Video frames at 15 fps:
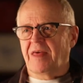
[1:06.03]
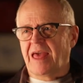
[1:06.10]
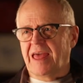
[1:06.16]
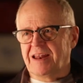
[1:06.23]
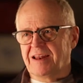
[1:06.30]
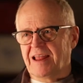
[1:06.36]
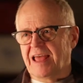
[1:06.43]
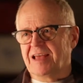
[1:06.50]

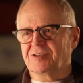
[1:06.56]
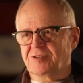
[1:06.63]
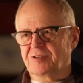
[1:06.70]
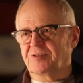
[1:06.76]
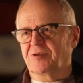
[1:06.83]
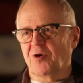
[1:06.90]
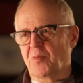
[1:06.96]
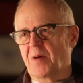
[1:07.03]
And as
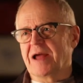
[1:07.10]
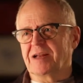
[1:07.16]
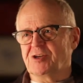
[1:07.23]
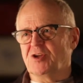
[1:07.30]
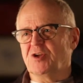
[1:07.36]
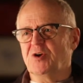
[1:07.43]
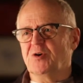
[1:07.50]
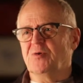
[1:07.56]
to go
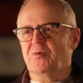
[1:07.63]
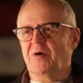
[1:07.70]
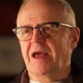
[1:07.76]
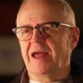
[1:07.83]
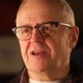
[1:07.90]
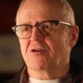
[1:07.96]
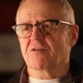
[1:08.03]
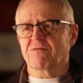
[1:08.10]
back to you
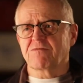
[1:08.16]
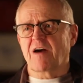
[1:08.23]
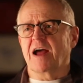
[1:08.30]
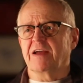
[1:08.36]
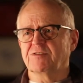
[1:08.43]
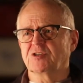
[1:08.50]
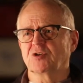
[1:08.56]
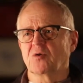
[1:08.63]
and your
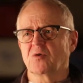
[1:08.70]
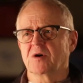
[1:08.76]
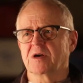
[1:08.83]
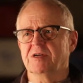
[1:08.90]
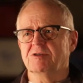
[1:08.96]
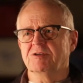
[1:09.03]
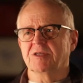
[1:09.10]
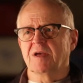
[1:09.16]
five
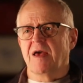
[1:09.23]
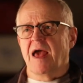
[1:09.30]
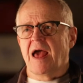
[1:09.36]
stories,